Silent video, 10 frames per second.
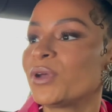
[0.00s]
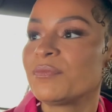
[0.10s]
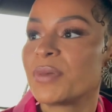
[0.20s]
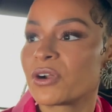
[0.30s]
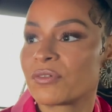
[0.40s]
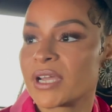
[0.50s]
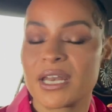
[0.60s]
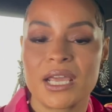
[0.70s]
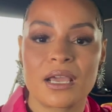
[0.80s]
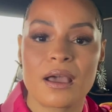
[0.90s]
we've been
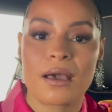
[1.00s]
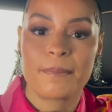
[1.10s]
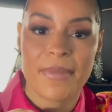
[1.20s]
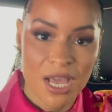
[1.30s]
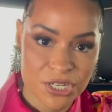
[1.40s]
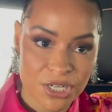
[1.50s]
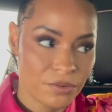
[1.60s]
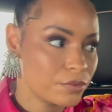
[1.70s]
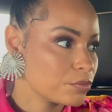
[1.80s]
creating magic